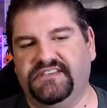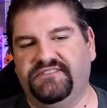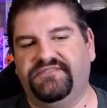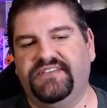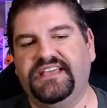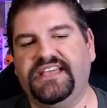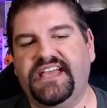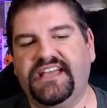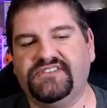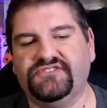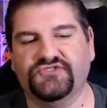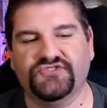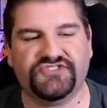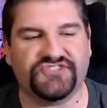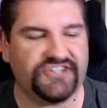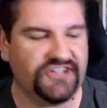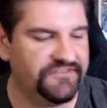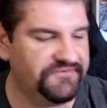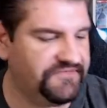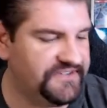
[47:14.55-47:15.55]
If they cancel
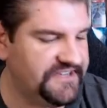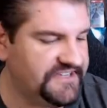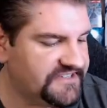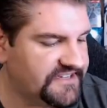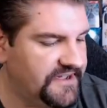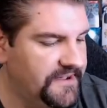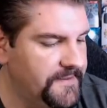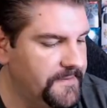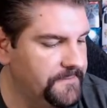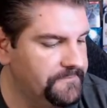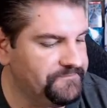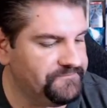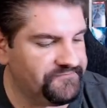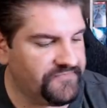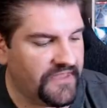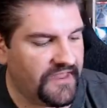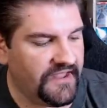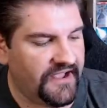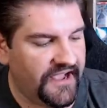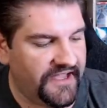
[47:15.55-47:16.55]
Stunfisk,
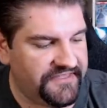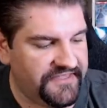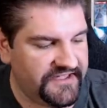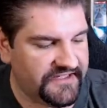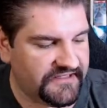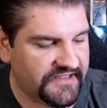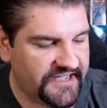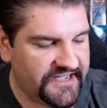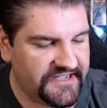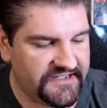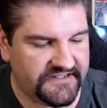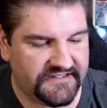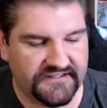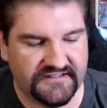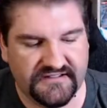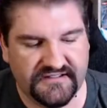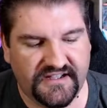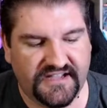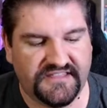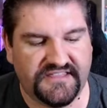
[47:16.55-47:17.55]
I think, like,
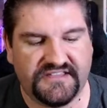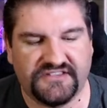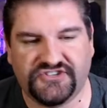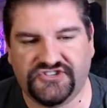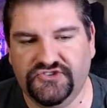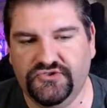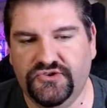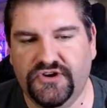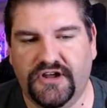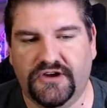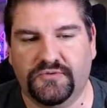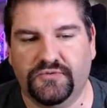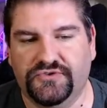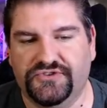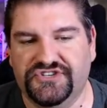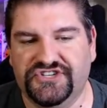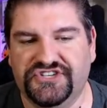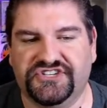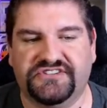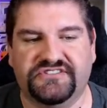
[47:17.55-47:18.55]
I think Sudan
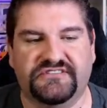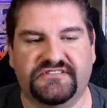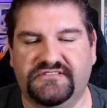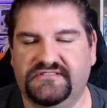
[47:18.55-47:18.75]
would just...